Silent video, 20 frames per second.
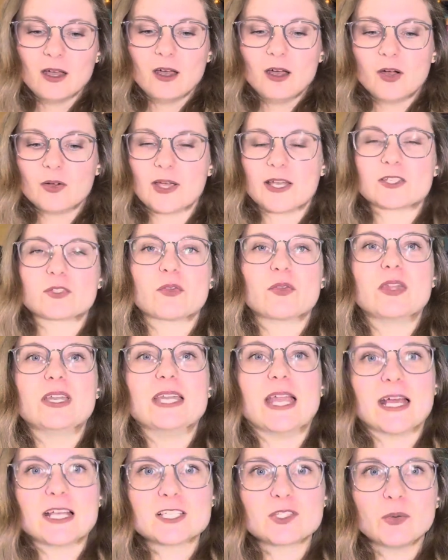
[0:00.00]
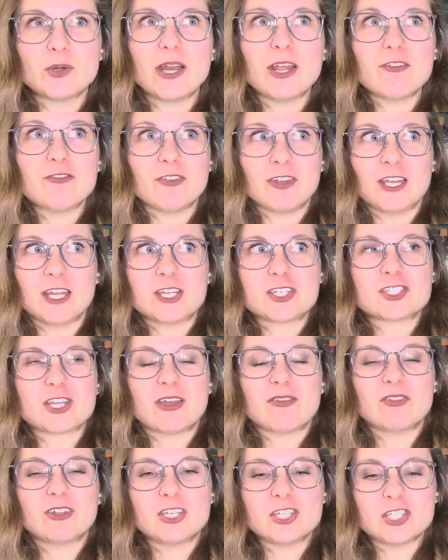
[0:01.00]
Okay, so the next one I
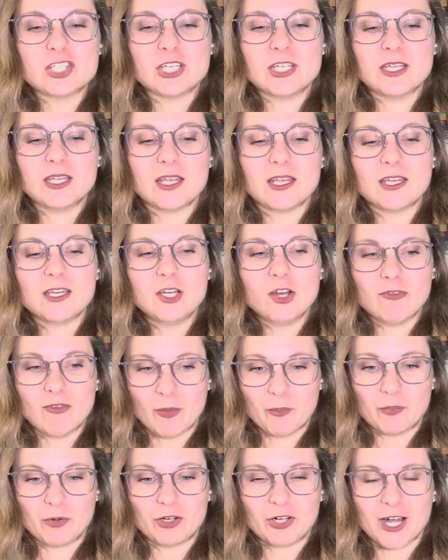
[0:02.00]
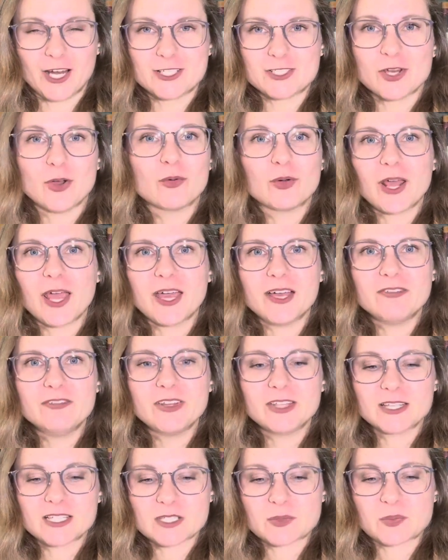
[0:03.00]
finished it in November. I don't have
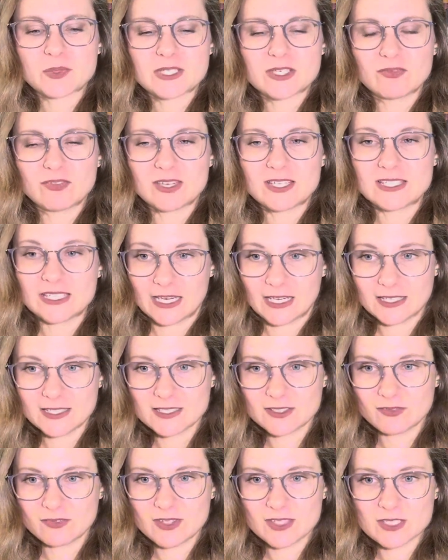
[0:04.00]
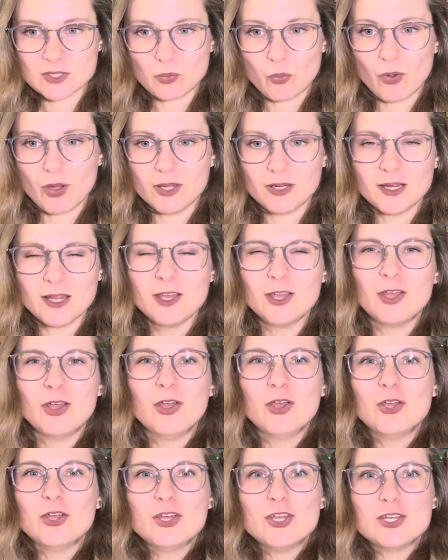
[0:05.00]
like the specific dates of this one,
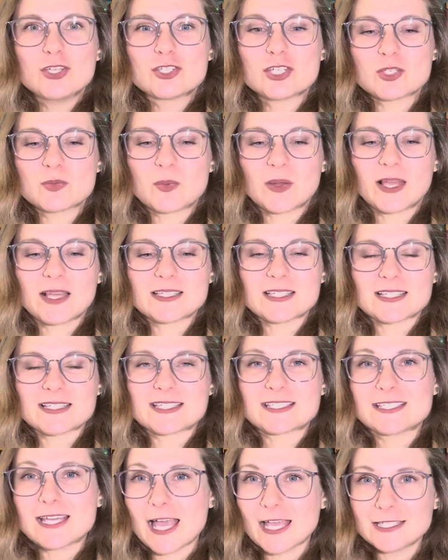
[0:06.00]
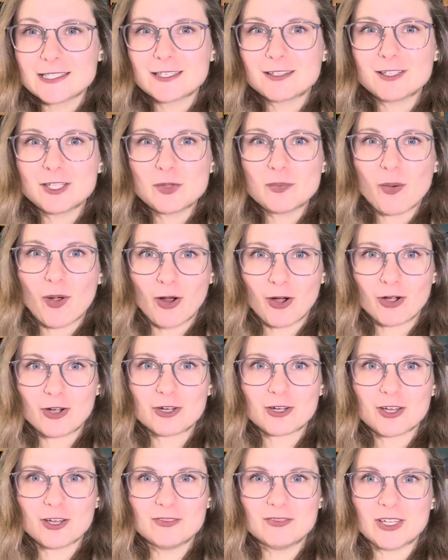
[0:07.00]
just because it's technically
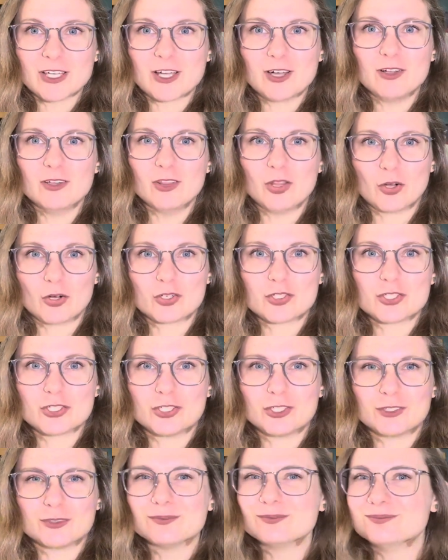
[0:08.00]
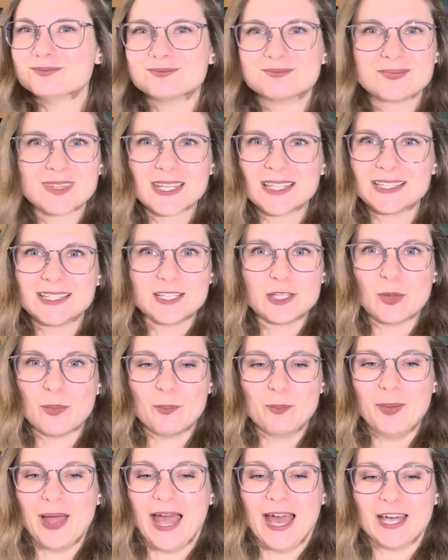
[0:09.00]
part of like a larger
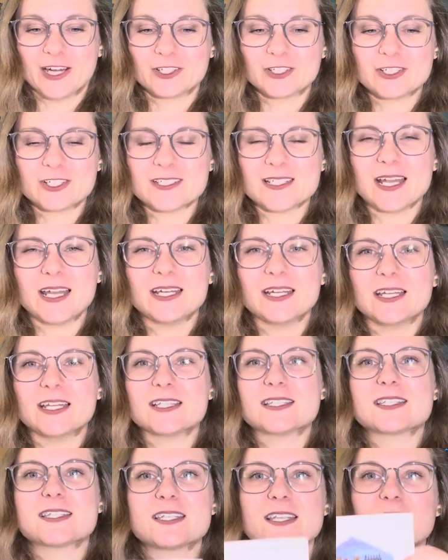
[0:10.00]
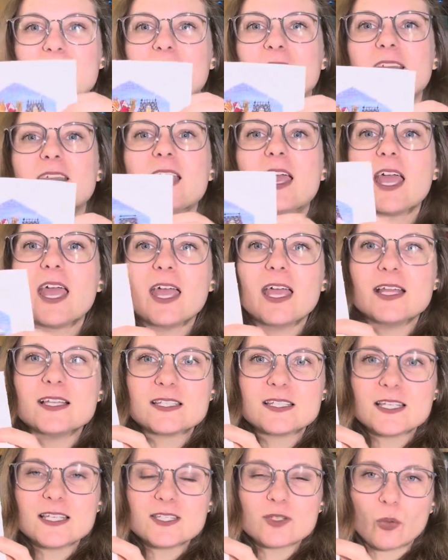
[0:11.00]
pattern design. It's
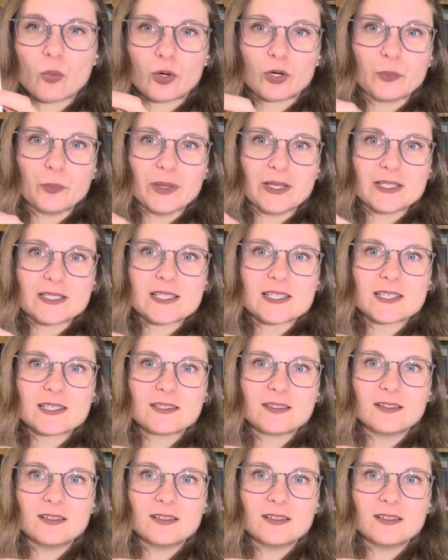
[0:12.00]
this ornament.